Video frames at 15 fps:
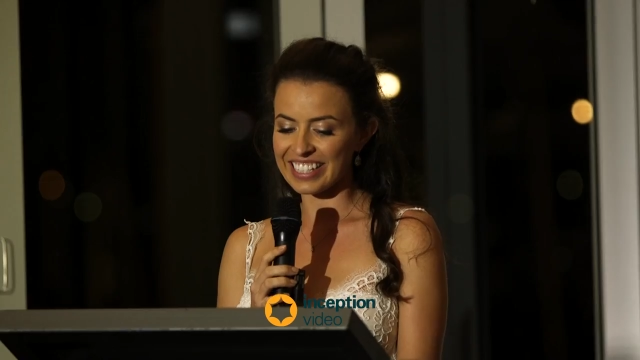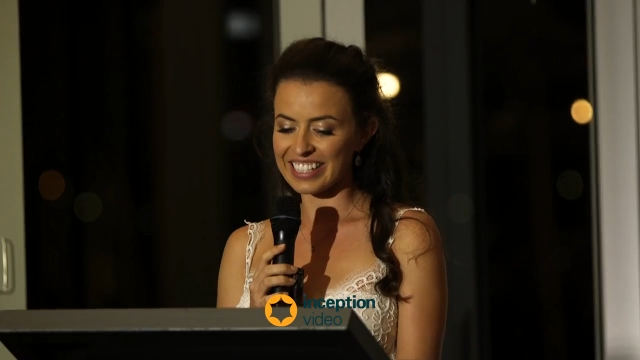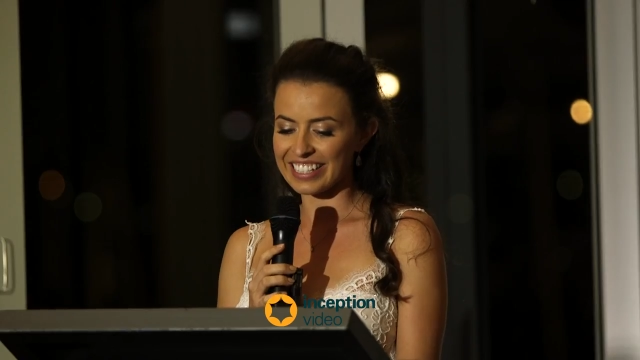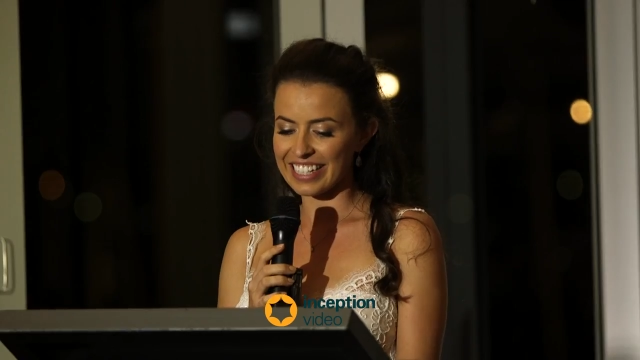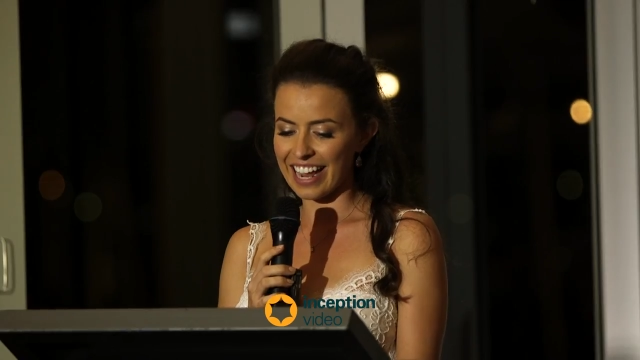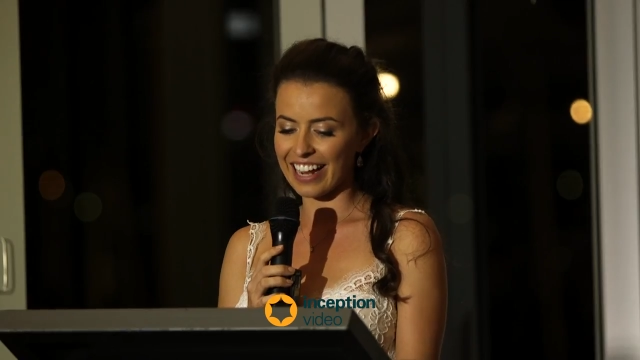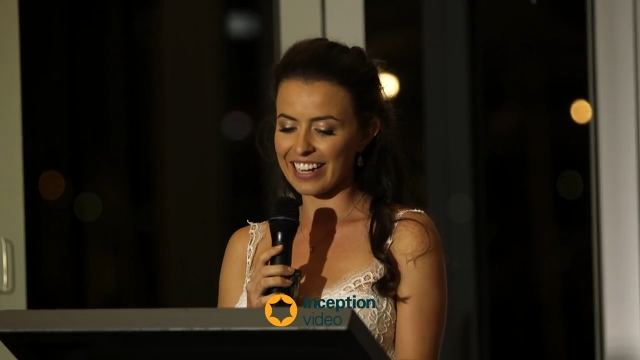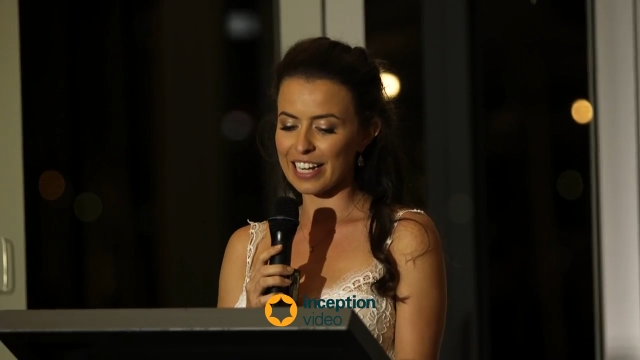a
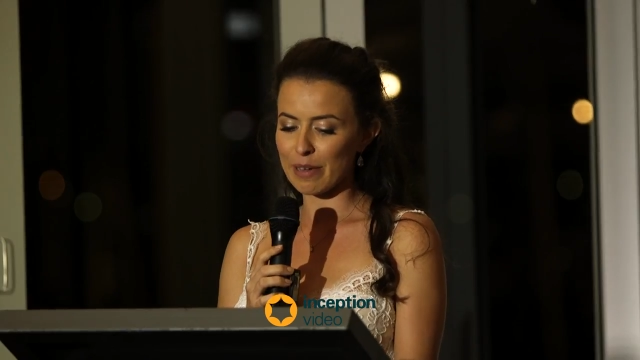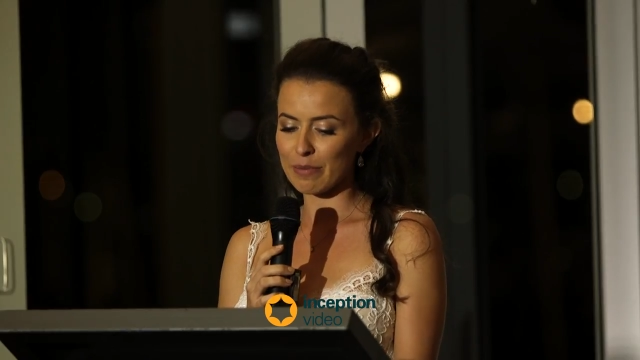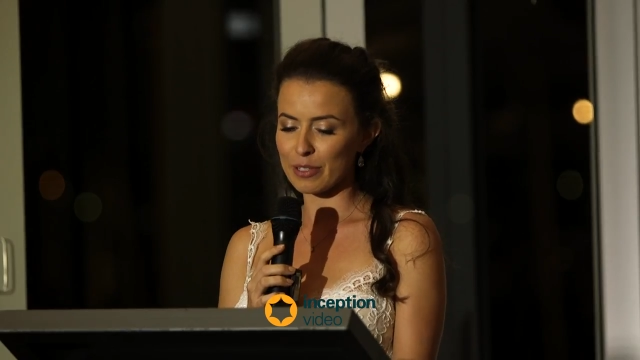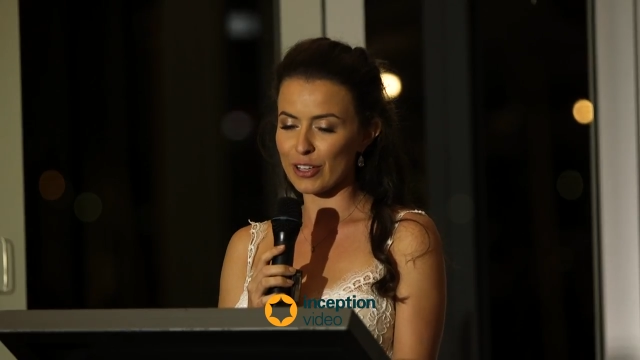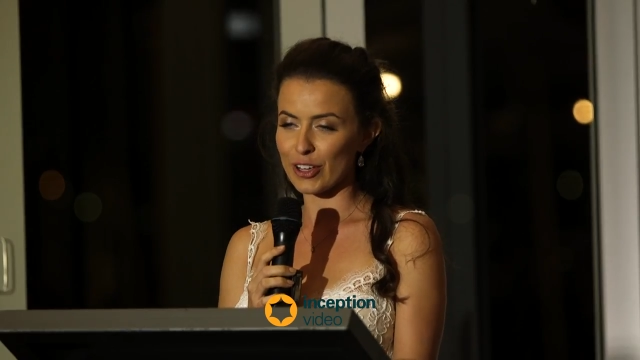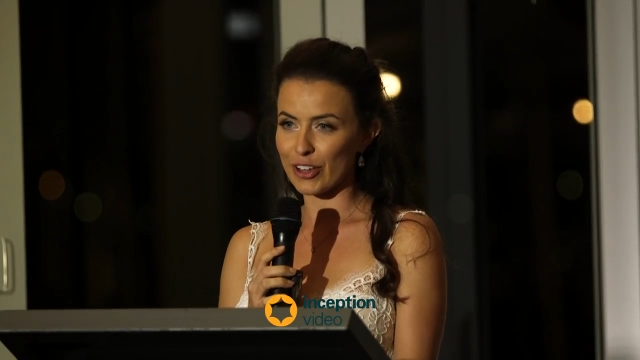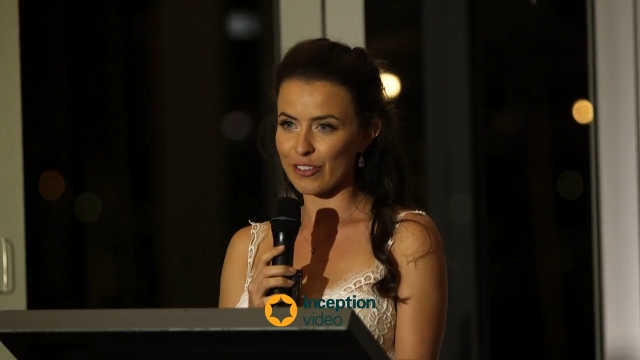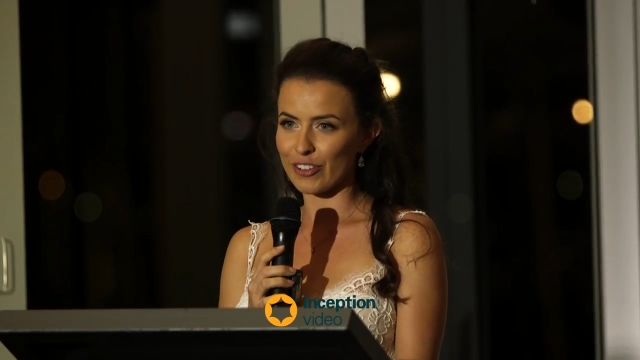stand-up
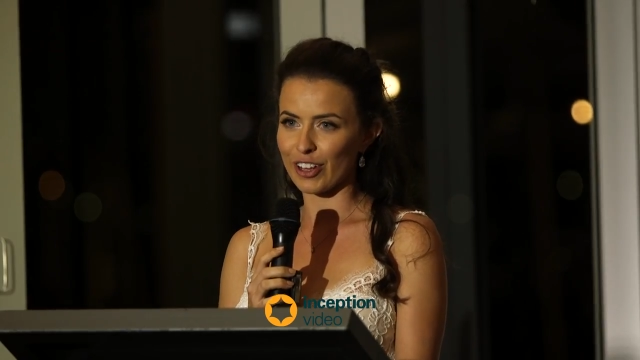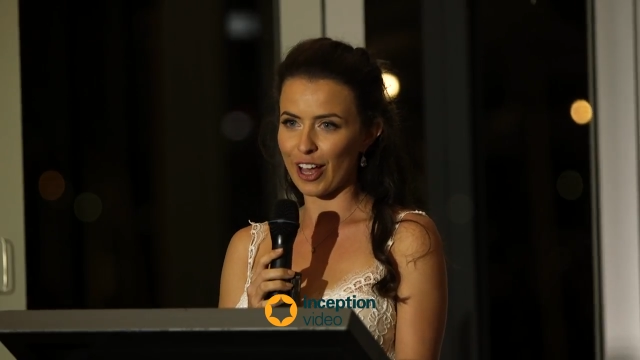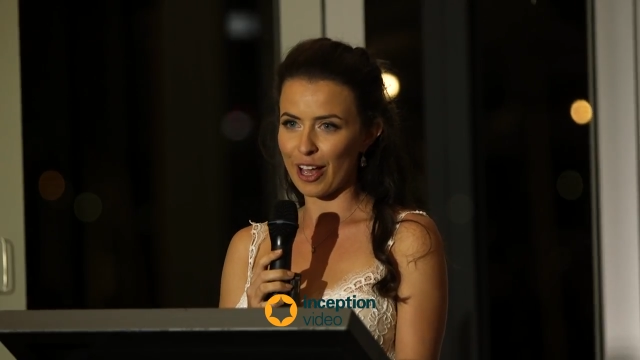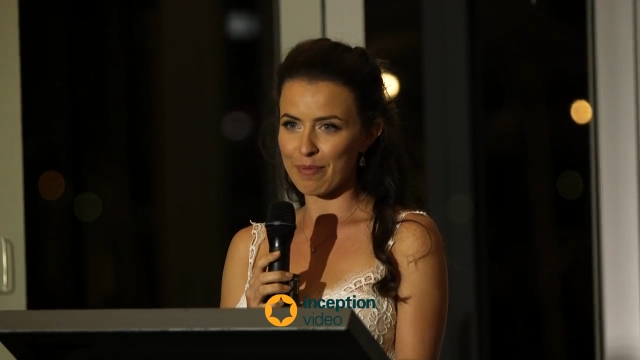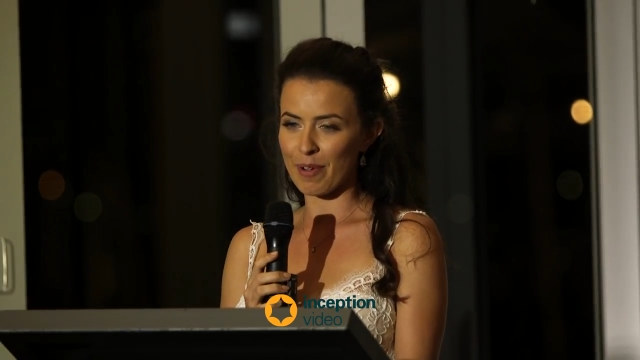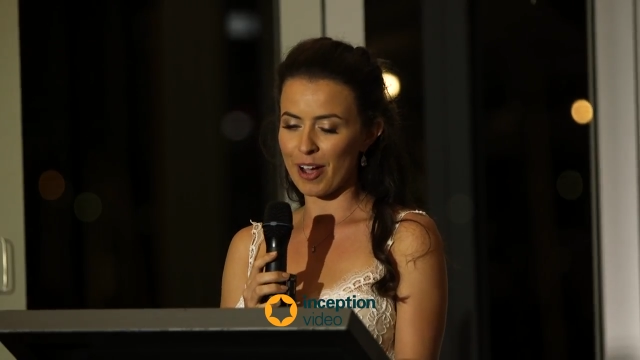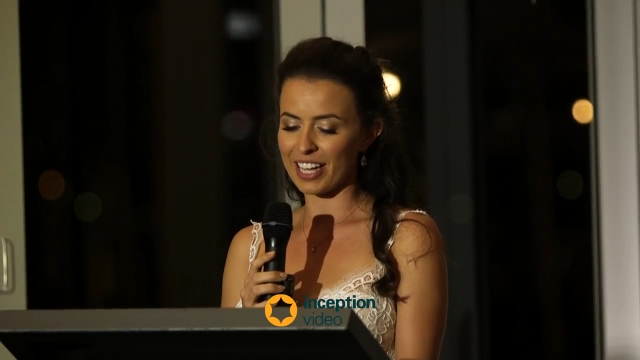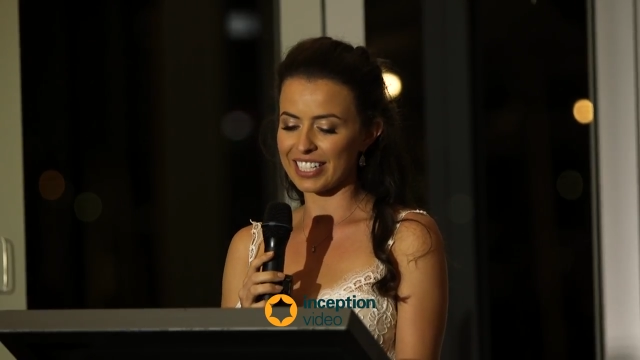surfer
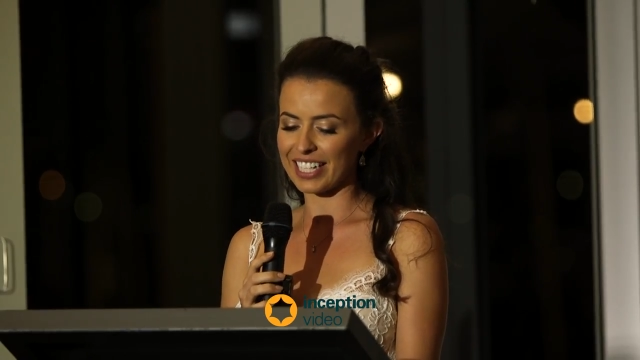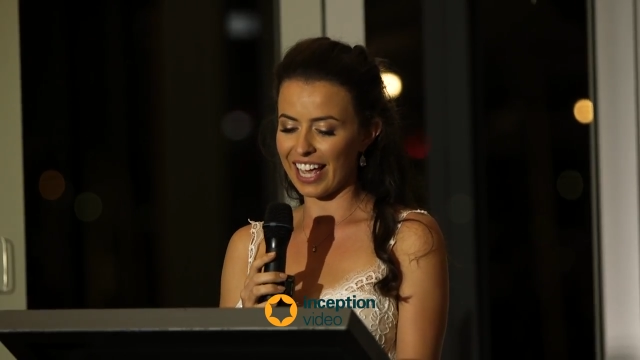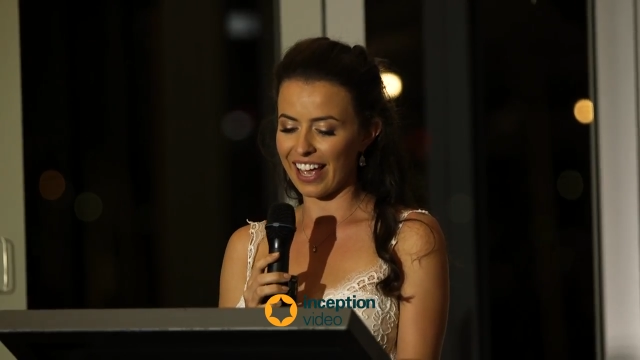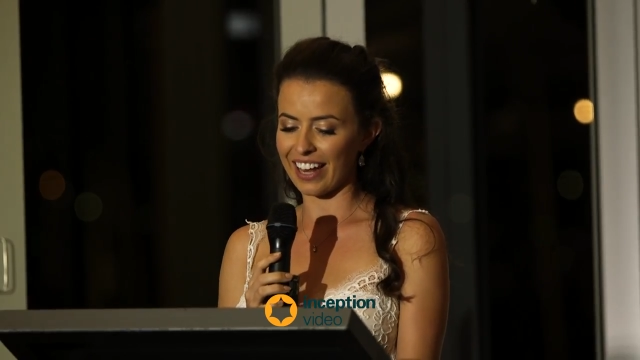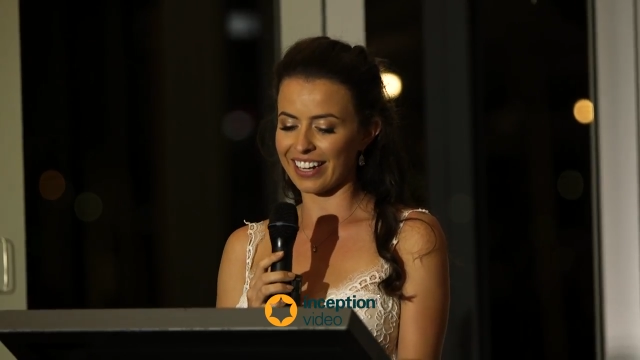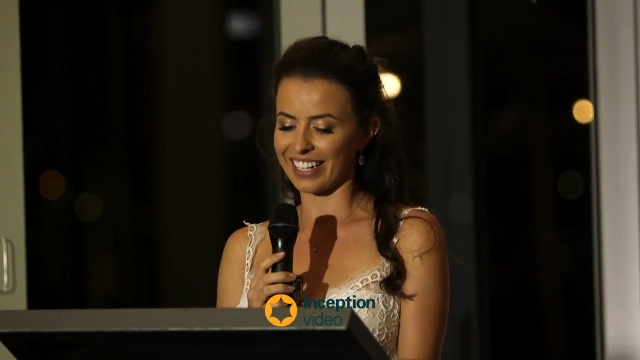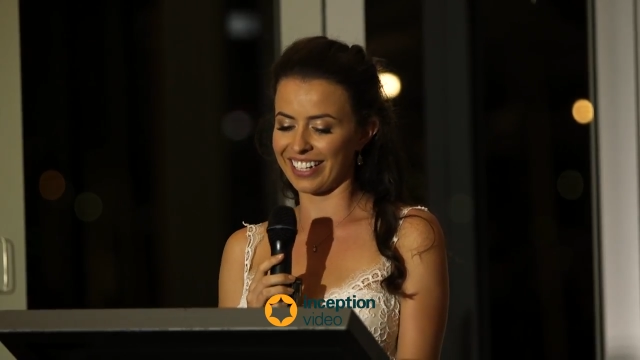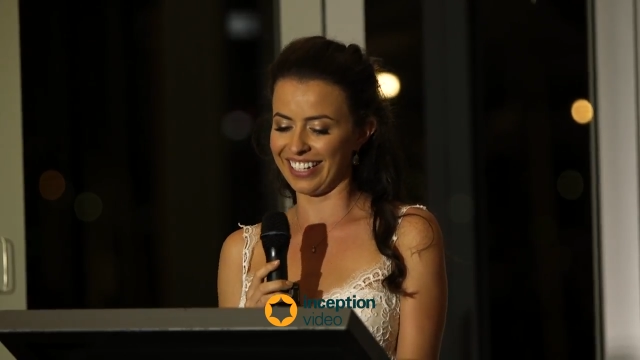like my dad.